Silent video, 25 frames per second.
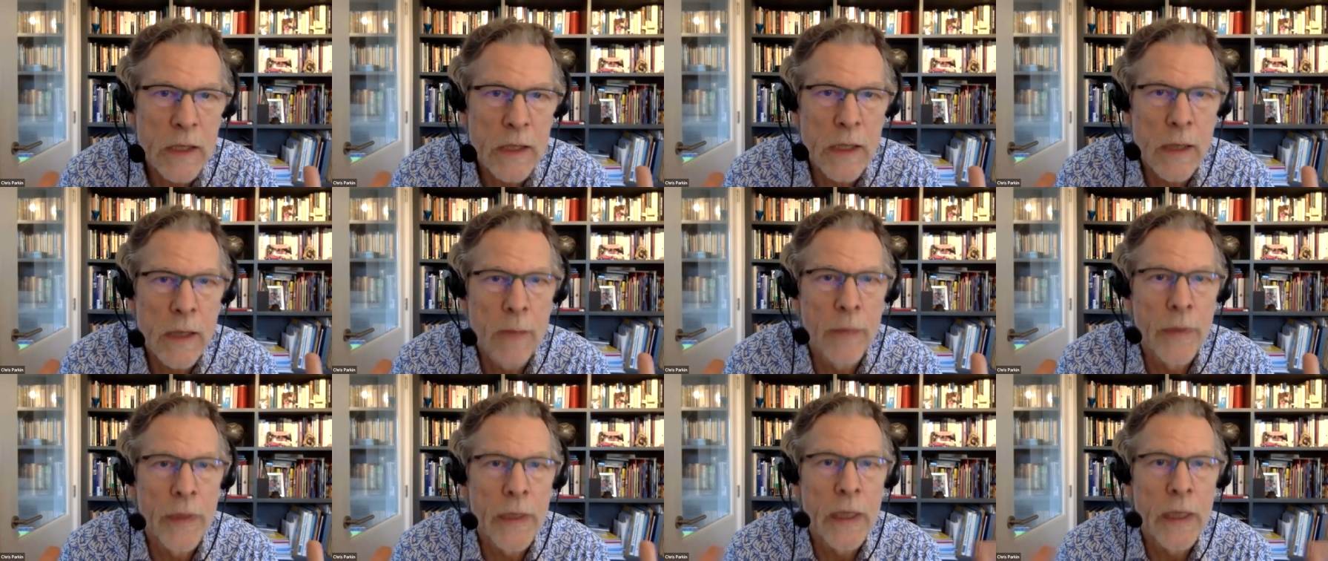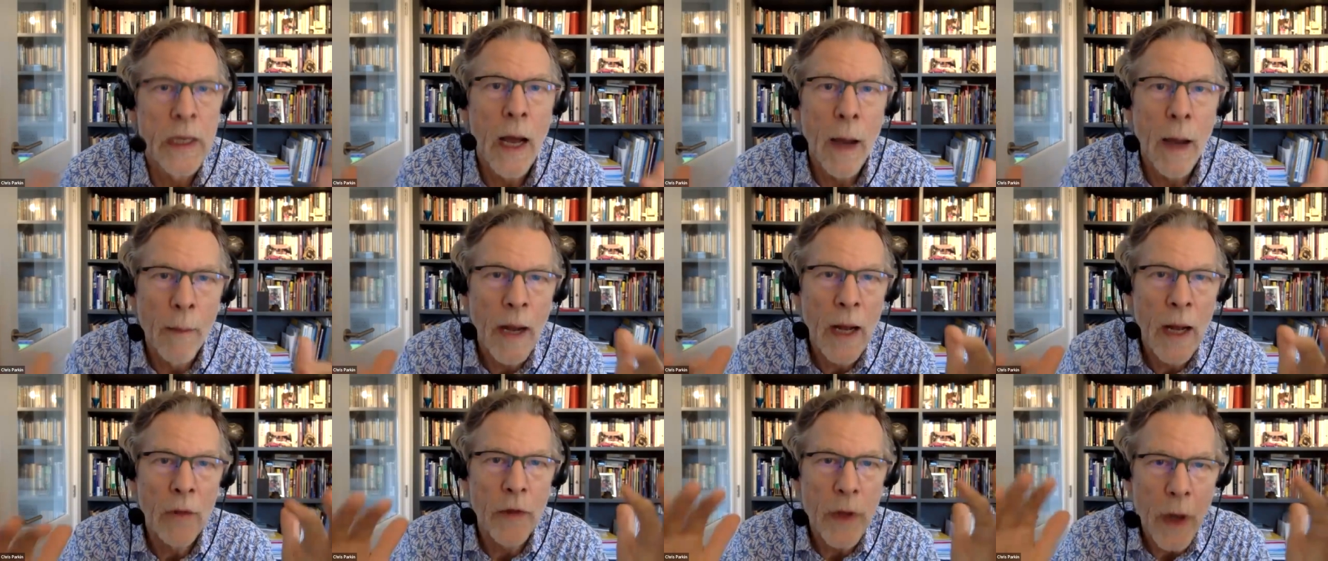something
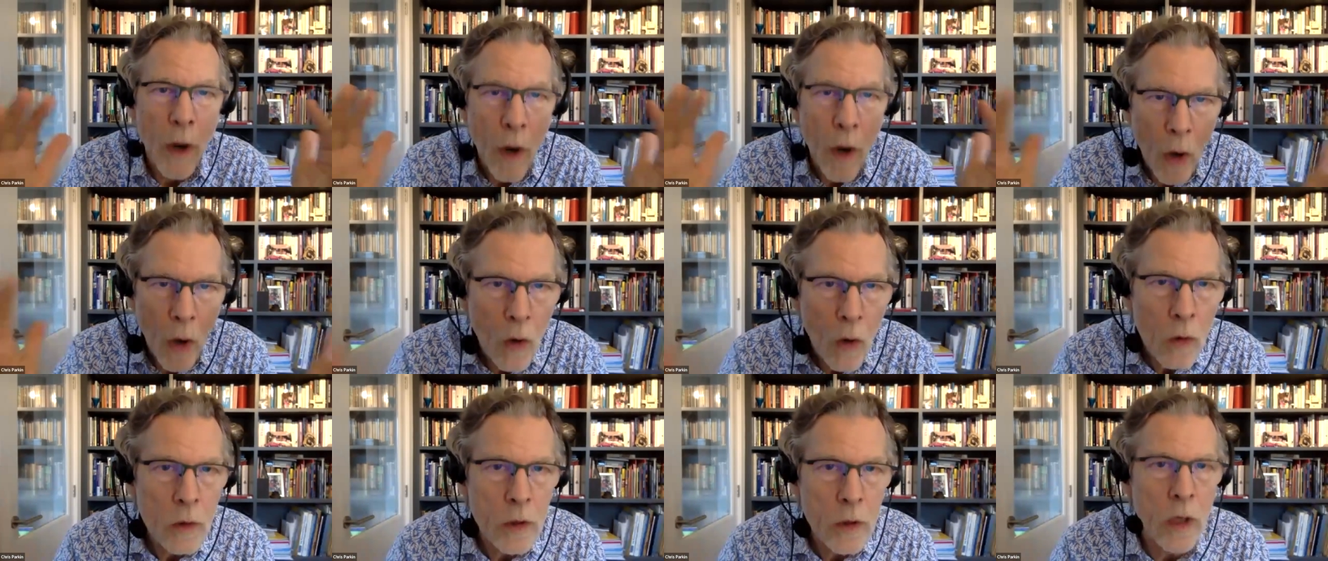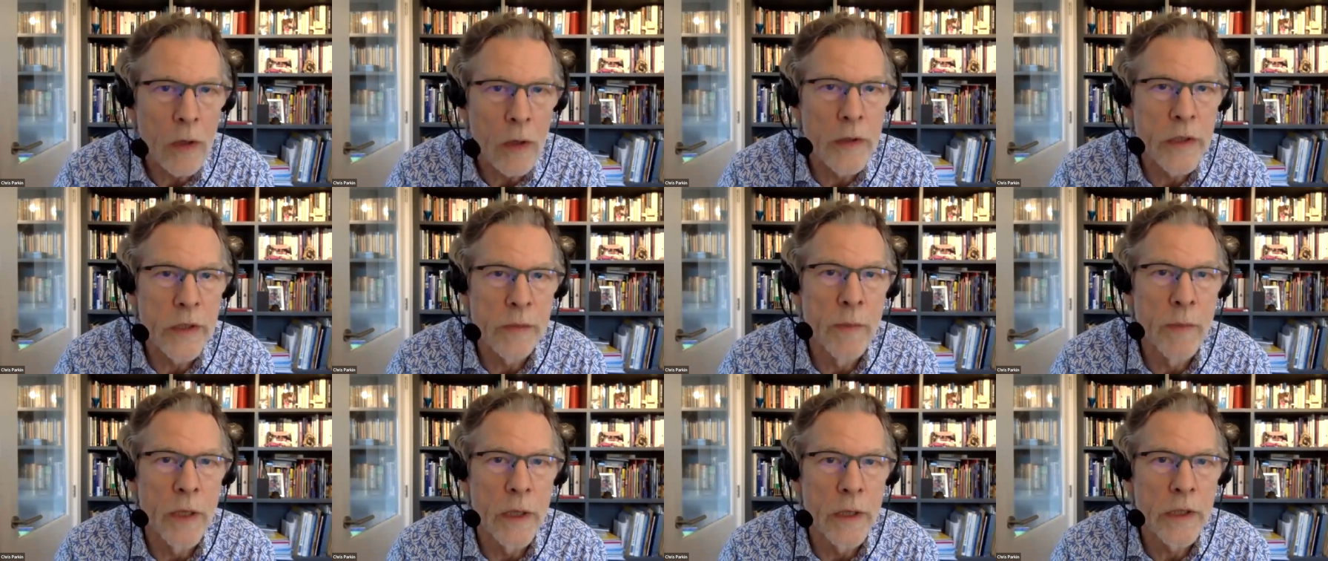about the whole
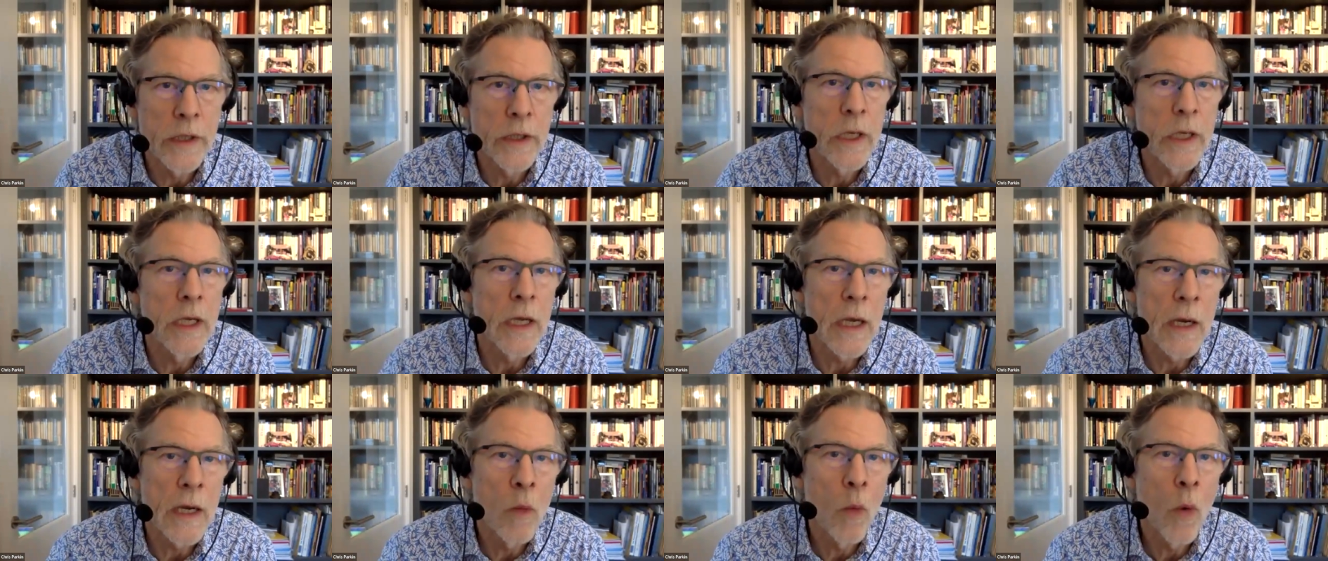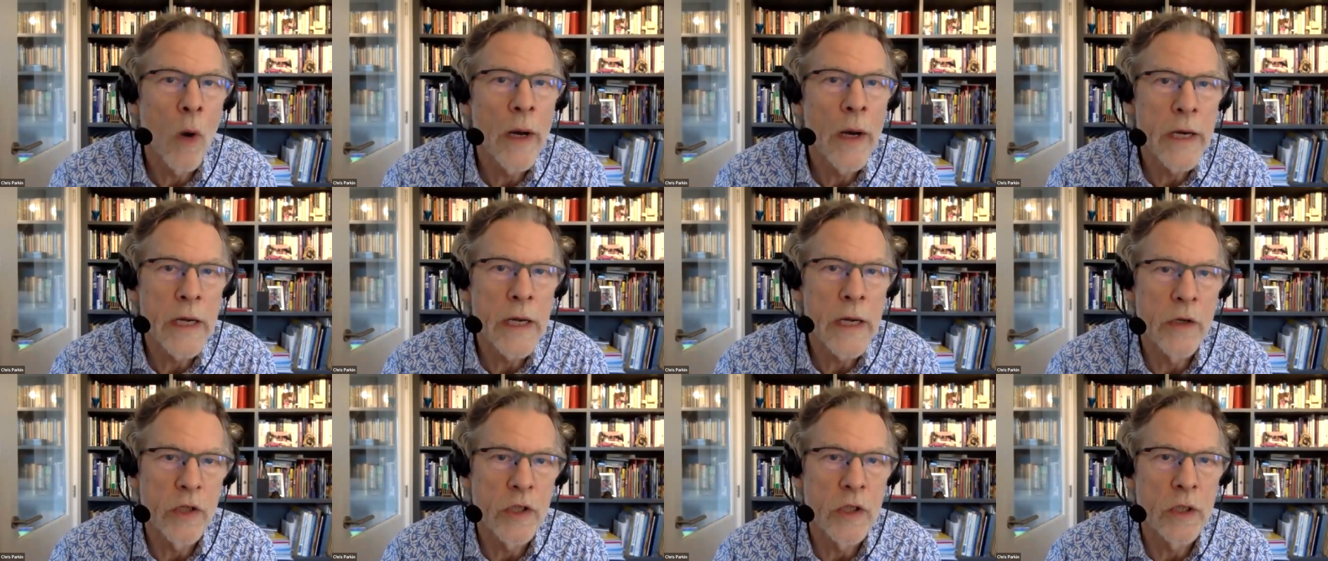cosmos in one
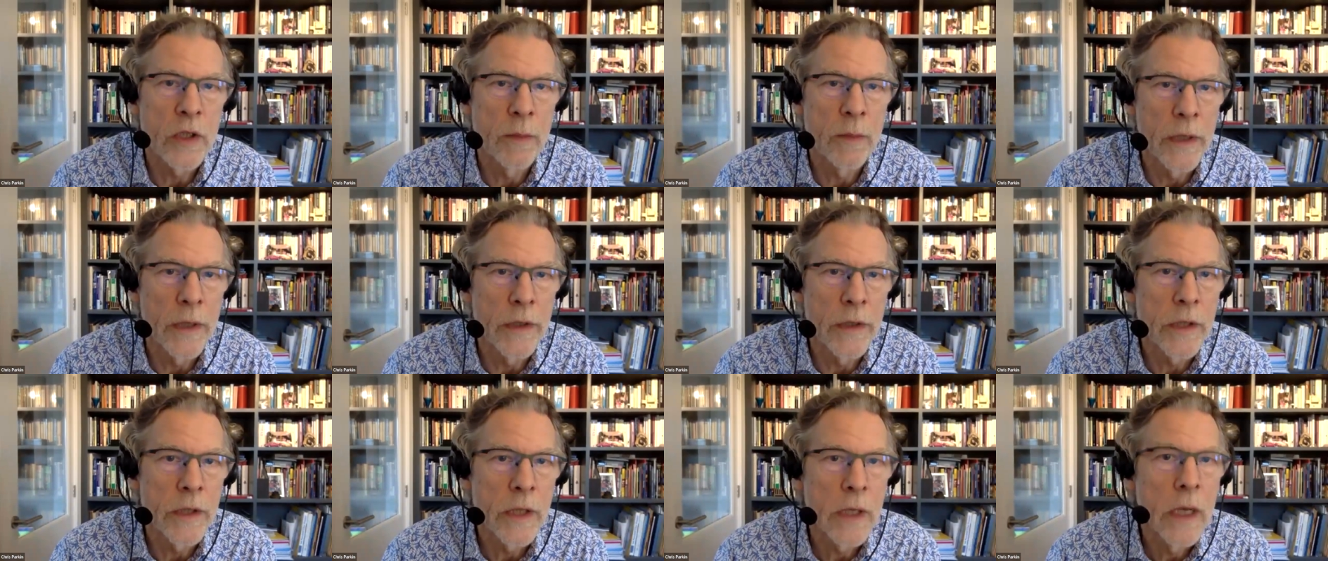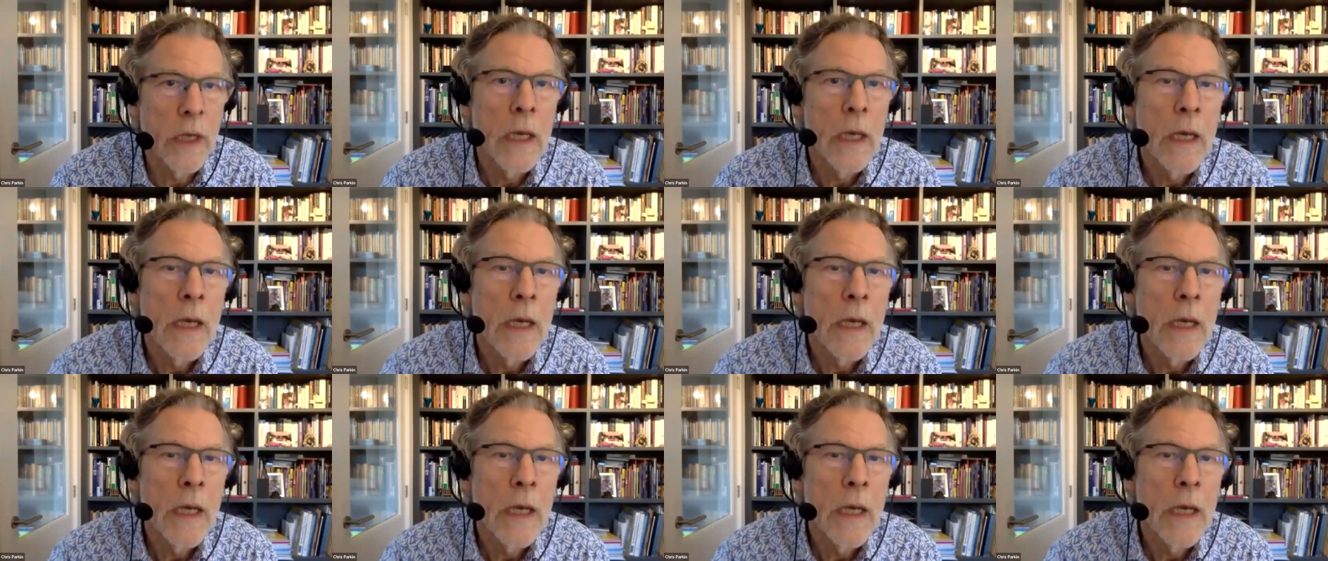instrument.